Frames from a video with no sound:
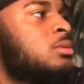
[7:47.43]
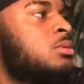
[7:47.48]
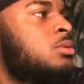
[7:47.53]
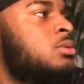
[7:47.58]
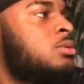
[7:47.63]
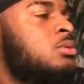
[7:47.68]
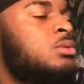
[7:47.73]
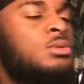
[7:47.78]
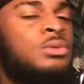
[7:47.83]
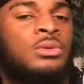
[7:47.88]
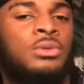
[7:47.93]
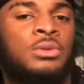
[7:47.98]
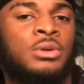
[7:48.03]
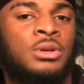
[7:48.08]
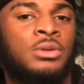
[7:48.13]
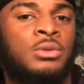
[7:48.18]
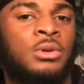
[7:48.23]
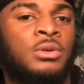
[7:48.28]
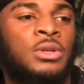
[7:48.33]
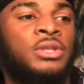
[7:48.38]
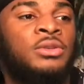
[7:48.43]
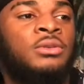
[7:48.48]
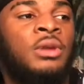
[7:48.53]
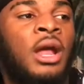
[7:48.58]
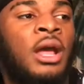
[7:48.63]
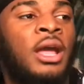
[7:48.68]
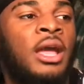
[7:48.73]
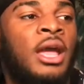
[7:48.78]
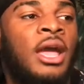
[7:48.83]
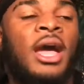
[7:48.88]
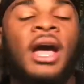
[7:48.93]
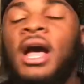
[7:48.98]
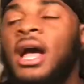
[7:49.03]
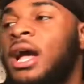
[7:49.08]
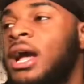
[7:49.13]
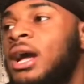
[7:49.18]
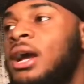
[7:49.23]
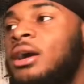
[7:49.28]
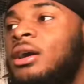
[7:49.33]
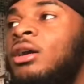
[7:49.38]
ooh, what? She's like,
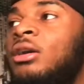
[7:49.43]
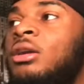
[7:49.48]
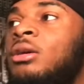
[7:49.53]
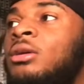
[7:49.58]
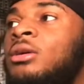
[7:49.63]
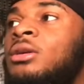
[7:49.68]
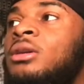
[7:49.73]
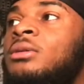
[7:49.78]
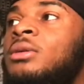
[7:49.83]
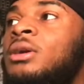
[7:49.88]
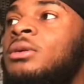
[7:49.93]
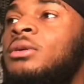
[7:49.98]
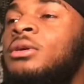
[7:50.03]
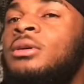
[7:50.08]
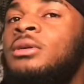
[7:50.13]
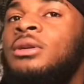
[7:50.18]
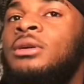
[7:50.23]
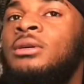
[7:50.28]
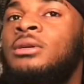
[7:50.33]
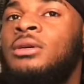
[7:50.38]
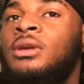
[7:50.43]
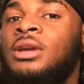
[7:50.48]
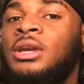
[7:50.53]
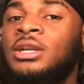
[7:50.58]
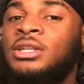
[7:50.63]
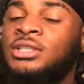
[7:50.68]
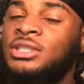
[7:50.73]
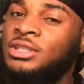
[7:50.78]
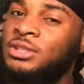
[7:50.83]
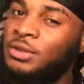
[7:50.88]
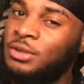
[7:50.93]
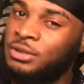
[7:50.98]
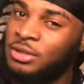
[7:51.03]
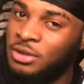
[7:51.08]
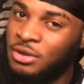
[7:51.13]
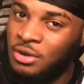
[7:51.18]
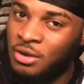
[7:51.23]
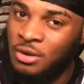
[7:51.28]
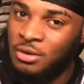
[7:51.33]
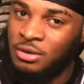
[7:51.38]
hold on. She started the
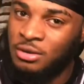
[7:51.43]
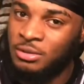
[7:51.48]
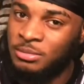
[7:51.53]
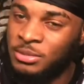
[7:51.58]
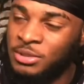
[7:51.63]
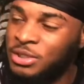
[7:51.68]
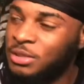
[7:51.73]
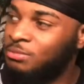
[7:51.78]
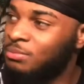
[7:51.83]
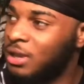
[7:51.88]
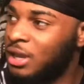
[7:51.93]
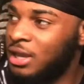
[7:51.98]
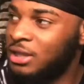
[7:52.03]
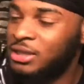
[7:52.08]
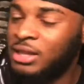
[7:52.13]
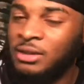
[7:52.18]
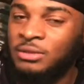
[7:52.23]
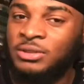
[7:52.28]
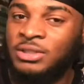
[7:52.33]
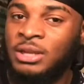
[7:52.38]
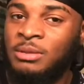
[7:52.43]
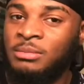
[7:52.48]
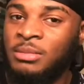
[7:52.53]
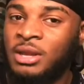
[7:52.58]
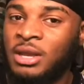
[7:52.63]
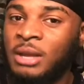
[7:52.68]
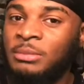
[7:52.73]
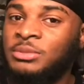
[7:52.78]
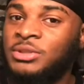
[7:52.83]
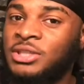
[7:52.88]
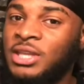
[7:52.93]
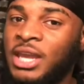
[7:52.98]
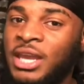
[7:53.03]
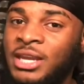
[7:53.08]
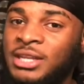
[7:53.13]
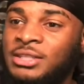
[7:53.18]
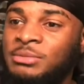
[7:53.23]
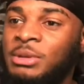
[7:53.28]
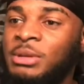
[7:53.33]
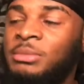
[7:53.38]
car up, but she bagged out. So I'm like, I'm
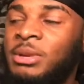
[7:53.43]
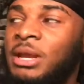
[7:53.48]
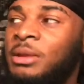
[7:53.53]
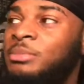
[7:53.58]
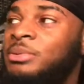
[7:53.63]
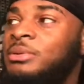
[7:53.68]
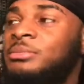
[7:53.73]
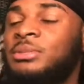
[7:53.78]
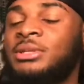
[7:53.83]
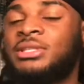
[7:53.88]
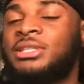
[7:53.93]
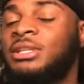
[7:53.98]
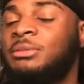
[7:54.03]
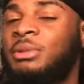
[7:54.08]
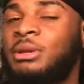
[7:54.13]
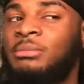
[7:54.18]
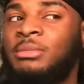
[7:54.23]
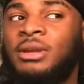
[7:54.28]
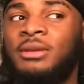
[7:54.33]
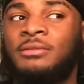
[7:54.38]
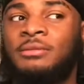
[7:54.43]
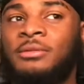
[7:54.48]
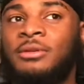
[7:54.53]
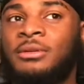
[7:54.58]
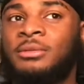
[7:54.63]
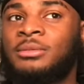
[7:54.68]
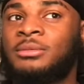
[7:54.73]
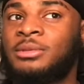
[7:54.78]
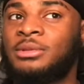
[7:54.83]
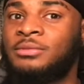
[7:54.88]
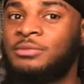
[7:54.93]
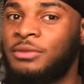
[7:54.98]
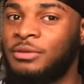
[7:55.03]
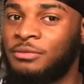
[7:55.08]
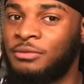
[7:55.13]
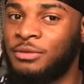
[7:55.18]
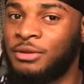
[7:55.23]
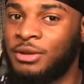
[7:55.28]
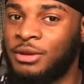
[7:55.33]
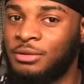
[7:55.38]
scared as hell. I'm like, put on my seat. I'm like, fuck, what the fuck
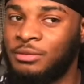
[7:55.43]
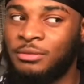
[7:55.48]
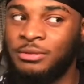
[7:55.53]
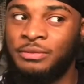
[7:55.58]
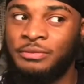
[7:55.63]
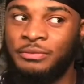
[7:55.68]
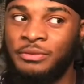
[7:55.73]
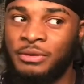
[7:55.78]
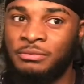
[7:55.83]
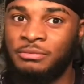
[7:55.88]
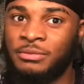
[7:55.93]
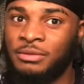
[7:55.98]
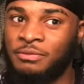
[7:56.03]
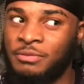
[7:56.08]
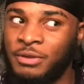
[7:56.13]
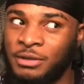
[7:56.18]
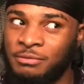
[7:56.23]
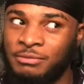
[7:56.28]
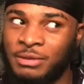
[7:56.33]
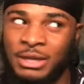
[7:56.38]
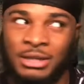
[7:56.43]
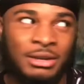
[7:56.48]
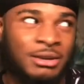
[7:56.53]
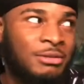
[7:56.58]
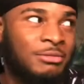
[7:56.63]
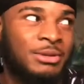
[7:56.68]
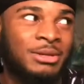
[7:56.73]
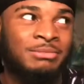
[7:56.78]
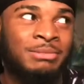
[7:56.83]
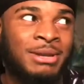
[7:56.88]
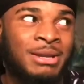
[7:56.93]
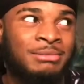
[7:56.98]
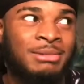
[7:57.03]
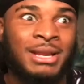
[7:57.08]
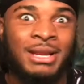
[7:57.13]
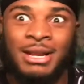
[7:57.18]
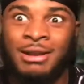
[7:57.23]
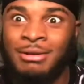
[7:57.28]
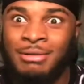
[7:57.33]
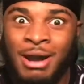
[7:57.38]
finna go? What the fuck finna go on?
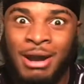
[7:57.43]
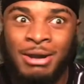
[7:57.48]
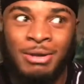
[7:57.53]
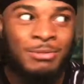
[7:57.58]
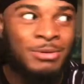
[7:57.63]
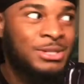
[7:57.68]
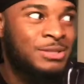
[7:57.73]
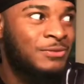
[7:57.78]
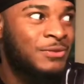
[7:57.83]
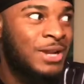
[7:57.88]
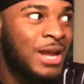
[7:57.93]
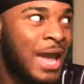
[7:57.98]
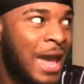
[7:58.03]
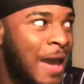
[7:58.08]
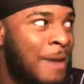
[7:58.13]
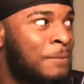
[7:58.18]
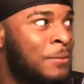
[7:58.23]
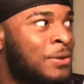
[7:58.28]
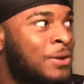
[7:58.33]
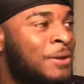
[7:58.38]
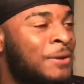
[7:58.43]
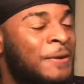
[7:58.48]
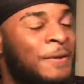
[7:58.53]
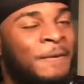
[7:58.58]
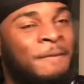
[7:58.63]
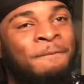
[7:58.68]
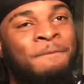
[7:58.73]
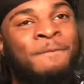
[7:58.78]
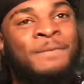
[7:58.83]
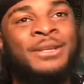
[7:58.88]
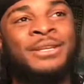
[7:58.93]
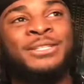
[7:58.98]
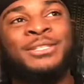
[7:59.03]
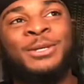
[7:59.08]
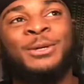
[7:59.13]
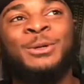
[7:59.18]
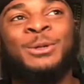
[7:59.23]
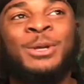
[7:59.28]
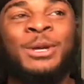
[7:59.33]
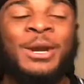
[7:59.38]
What's finna happen?
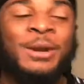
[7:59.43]
So,